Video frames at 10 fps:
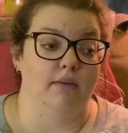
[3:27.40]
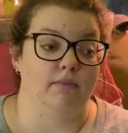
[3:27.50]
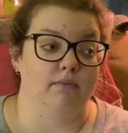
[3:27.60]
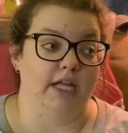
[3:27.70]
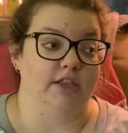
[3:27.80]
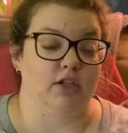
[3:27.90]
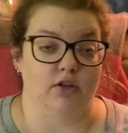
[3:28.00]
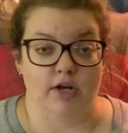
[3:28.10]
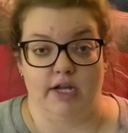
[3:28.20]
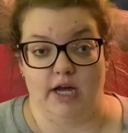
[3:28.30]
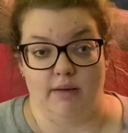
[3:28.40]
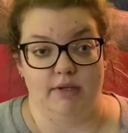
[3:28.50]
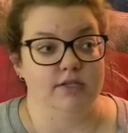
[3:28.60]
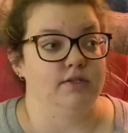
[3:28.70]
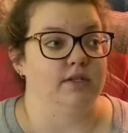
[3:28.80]
like the Learning
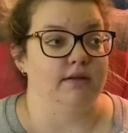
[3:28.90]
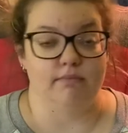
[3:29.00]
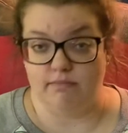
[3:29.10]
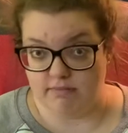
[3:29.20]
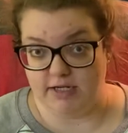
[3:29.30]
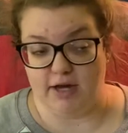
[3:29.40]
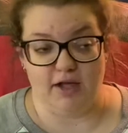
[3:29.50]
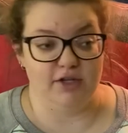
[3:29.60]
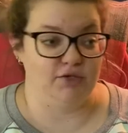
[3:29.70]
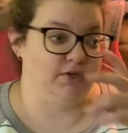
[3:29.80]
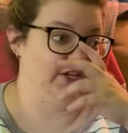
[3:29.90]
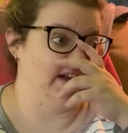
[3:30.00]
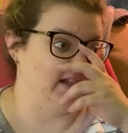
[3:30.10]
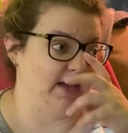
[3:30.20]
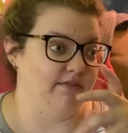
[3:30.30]
Commons in my college, which had
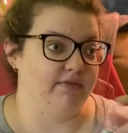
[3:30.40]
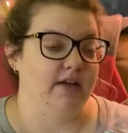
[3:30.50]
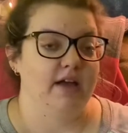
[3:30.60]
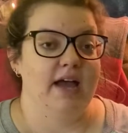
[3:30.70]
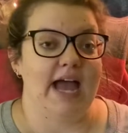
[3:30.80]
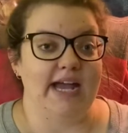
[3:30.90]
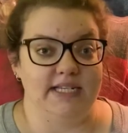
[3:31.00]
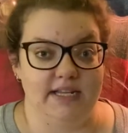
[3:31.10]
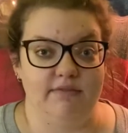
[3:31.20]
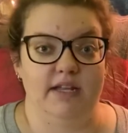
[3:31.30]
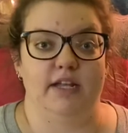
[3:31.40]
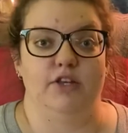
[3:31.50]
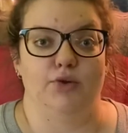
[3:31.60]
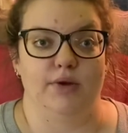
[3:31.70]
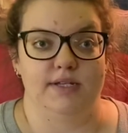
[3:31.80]
a lot of activity and
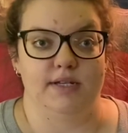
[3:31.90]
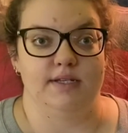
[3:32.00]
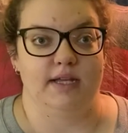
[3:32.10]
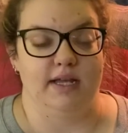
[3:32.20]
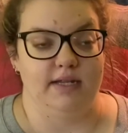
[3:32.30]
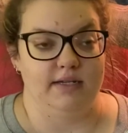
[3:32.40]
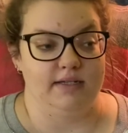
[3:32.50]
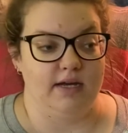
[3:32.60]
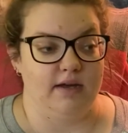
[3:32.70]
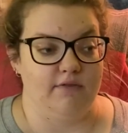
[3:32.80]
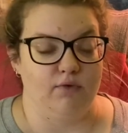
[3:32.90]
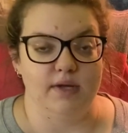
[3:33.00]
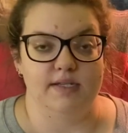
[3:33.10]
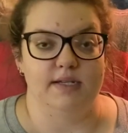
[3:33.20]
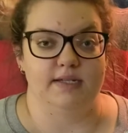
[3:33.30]
noises and
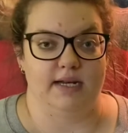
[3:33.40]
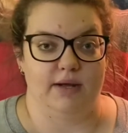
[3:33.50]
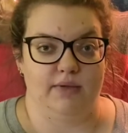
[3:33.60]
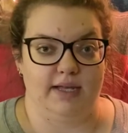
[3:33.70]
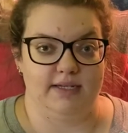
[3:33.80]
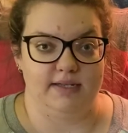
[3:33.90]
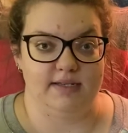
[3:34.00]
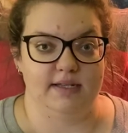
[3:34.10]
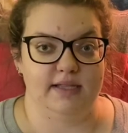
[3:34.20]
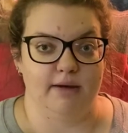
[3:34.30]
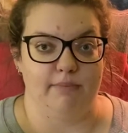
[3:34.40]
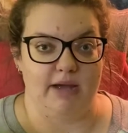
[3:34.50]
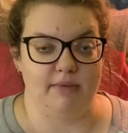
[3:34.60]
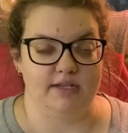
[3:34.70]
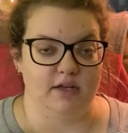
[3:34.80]
voices, and I would like to sit there by
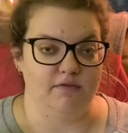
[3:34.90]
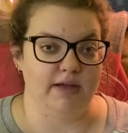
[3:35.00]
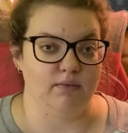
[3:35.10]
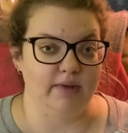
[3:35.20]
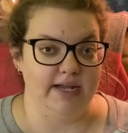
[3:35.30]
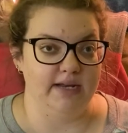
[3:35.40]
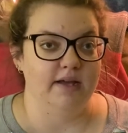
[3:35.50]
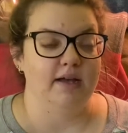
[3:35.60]
myself and read